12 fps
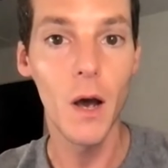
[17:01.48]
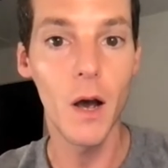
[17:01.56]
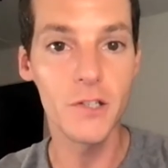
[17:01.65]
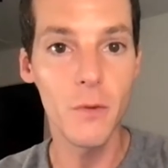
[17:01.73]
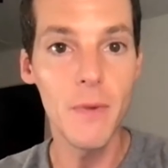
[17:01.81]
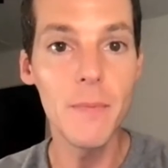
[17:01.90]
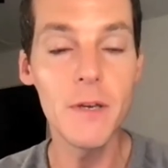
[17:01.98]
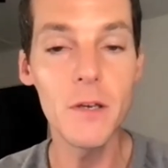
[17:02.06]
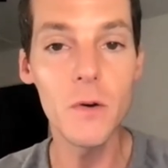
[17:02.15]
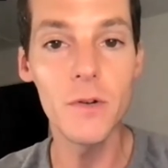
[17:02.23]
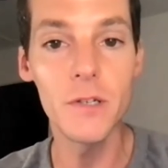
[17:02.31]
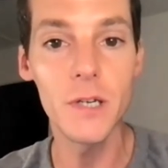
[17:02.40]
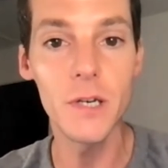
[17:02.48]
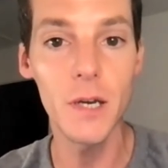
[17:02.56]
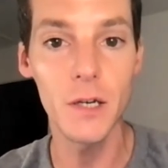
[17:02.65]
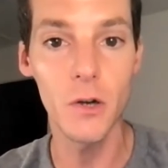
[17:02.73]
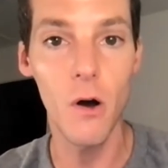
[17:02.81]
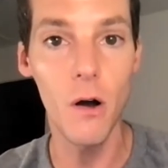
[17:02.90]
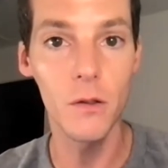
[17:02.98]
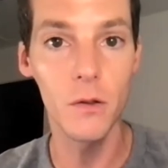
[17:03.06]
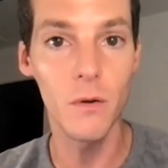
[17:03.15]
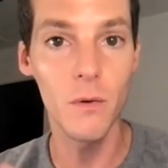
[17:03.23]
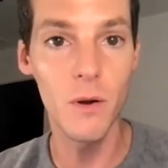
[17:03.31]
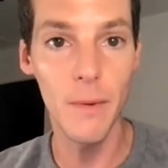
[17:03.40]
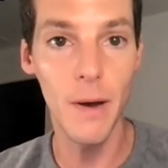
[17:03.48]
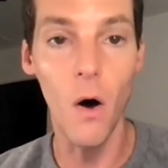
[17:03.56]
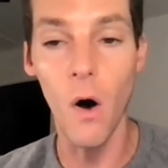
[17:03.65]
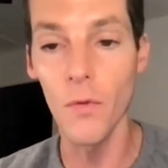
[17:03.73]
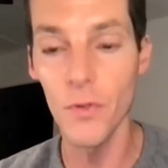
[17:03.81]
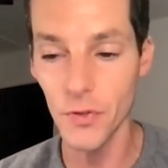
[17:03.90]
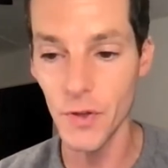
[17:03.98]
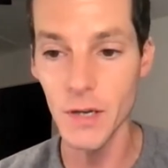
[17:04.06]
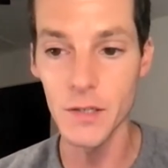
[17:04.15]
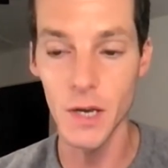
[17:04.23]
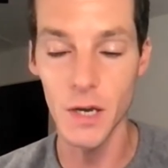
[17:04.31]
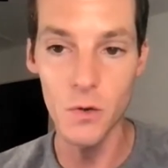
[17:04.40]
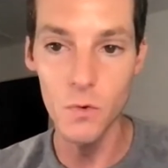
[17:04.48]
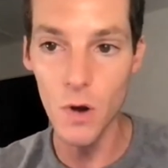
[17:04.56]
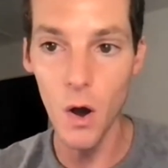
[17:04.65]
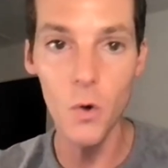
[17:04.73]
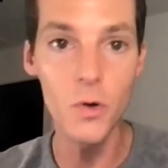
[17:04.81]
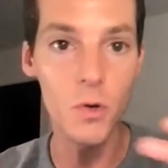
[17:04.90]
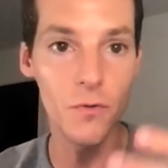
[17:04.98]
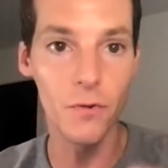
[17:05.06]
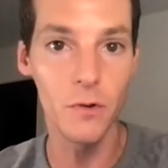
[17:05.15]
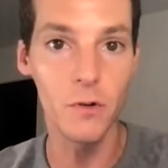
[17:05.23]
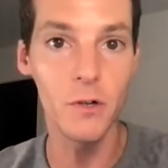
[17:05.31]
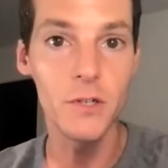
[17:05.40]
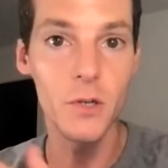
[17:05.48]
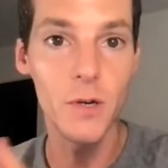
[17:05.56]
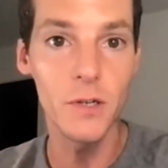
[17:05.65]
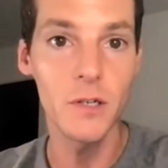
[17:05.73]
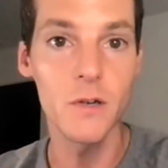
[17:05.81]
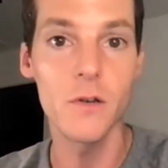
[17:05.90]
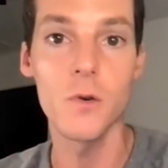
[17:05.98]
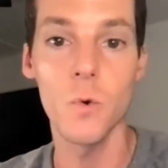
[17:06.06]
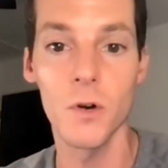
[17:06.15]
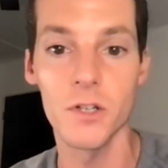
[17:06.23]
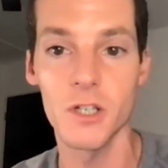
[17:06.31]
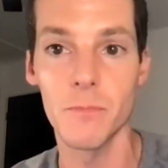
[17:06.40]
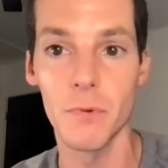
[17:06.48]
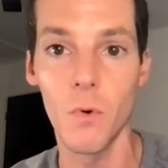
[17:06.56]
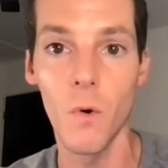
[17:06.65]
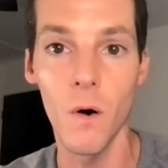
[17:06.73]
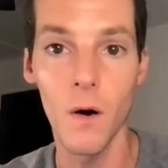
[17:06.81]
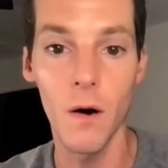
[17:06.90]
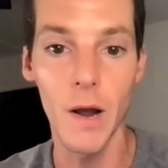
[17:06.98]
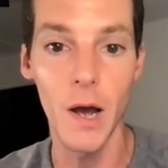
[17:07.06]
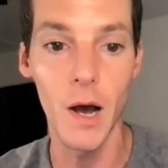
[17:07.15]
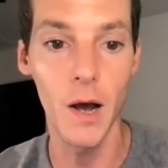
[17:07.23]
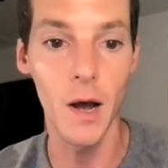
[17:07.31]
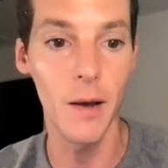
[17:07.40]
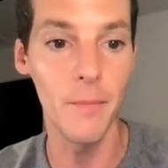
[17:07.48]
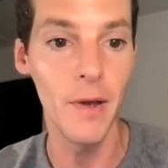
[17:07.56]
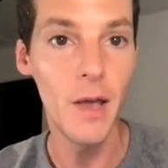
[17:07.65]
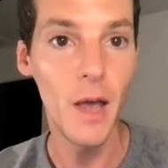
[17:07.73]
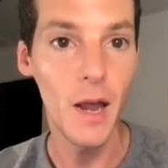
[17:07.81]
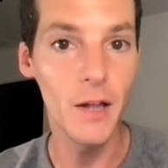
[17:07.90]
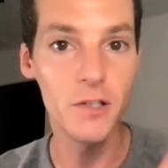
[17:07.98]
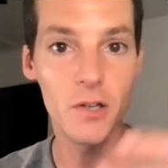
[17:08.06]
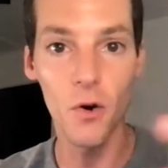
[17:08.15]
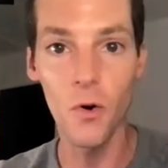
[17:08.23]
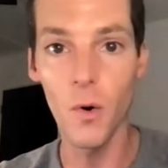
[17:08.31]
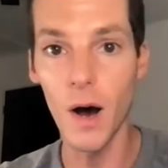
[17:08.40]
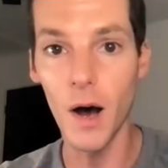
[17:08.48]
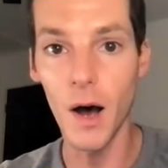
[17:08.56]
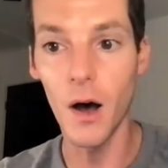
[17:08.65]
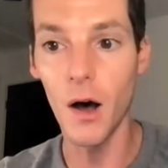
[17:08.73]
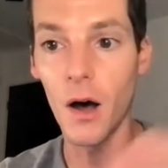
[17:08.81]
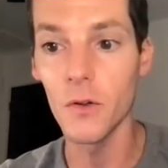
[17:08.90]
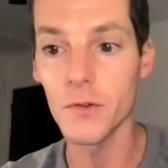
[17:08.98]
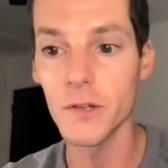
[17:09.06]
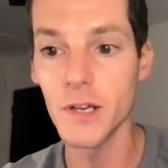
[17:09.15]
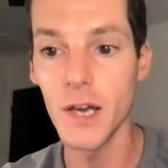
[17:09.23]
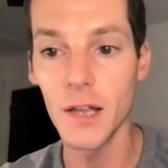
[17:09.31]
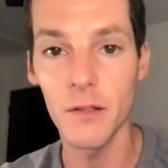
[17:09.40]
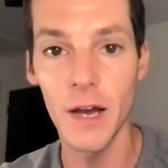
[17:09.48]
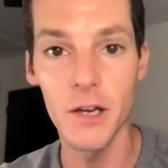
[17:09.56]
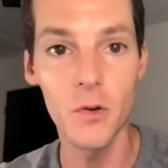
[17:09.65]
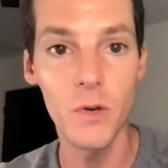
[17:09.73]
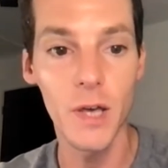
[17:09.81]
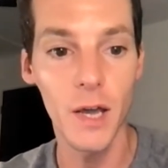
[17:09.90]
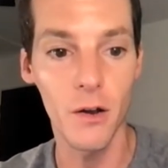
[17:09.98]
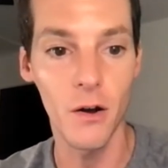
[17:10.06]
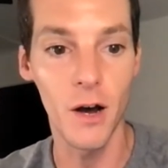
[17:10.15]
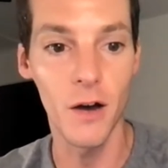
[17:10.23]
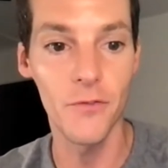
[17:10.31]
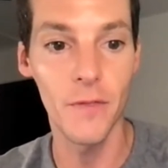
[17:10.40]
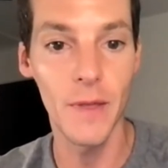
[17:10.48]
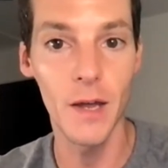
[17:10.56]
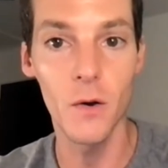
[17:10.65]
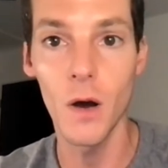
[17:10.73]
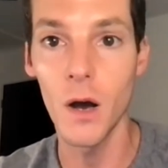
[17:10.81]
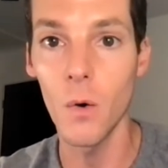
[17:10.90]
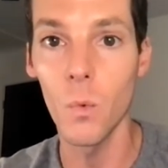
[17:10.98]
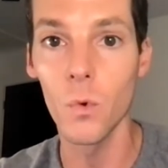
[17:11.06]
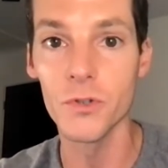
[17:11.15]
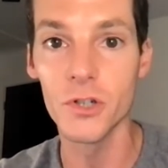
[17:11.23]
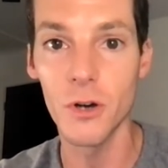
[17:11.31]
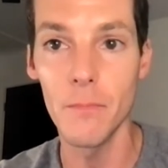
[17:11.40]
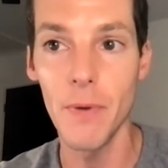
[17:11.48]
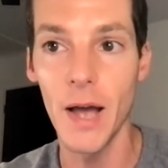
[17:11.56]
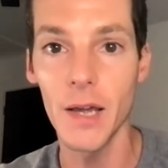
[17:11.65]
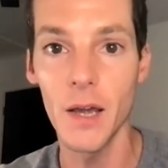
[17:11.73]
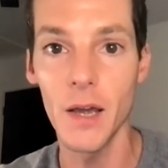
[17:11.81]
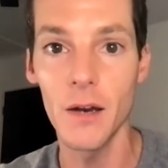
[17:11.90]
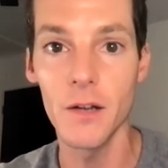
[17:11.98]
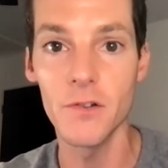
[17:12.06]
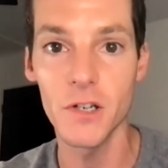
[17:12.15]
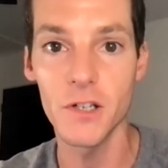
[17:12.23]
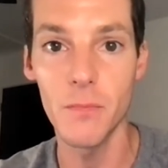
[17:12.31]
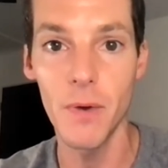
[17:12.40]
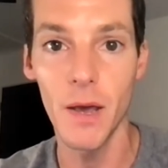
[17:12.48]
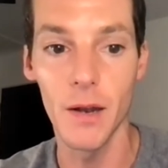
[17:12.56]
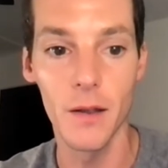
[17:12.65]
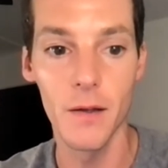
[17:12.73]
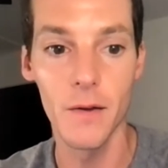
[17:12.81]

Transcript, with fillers: Uh, so maybe you and Tiah can talk a little bit about all the things that you know, you've learned, you continue to explore. Um, and so I'll, I'll kick, let you kick it off and then uh, we'll jump back in in just a bit.